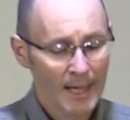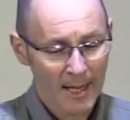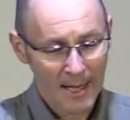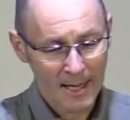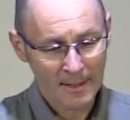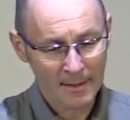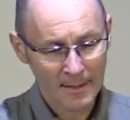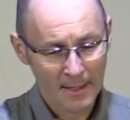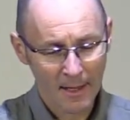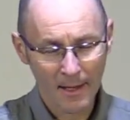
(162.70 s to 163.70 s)
And
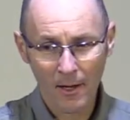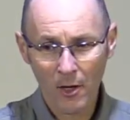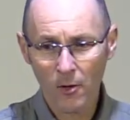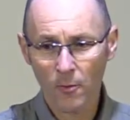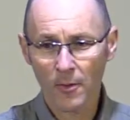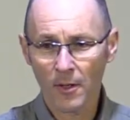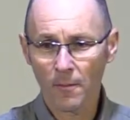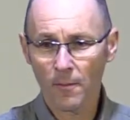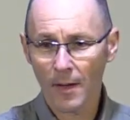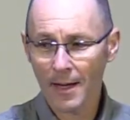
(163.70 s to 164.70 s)
I hope
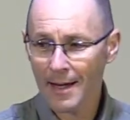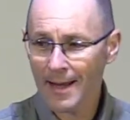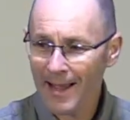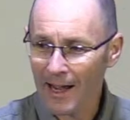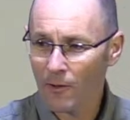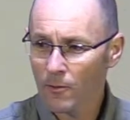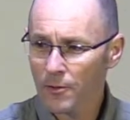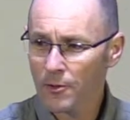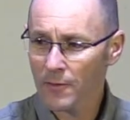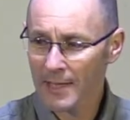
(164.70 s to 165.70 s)
that by now,
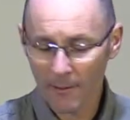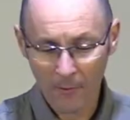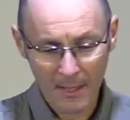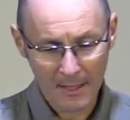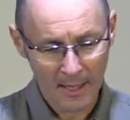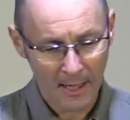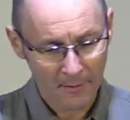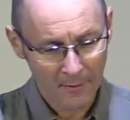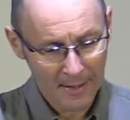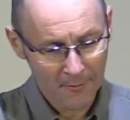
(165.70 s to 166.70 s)
sort of 10 weeks in out
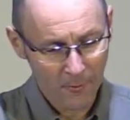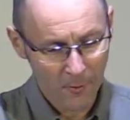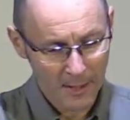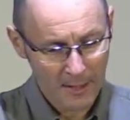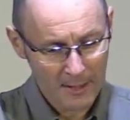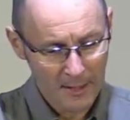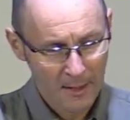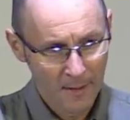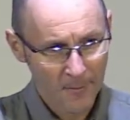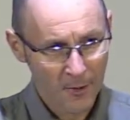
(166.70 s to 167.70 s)
of 11 weeks,
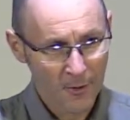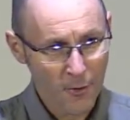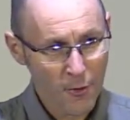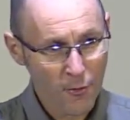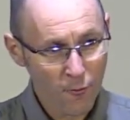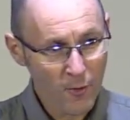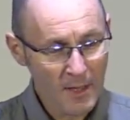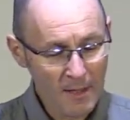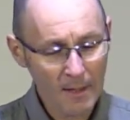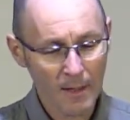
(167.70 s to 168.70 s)
that
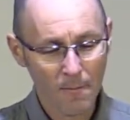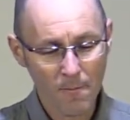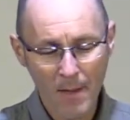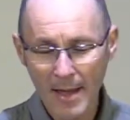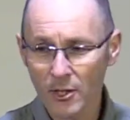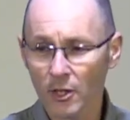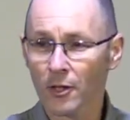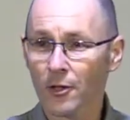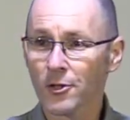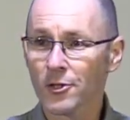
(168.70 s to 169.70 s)
three major
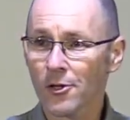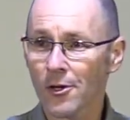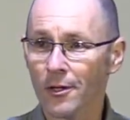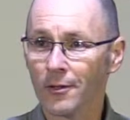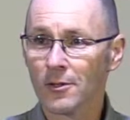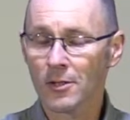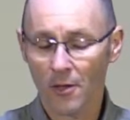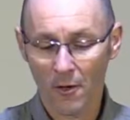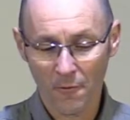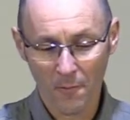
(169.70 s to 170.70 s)
concerns
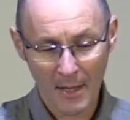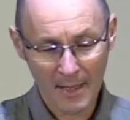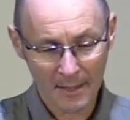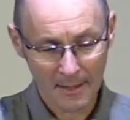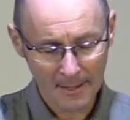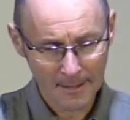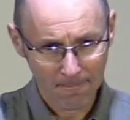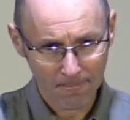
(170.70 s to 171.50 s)
of Peter's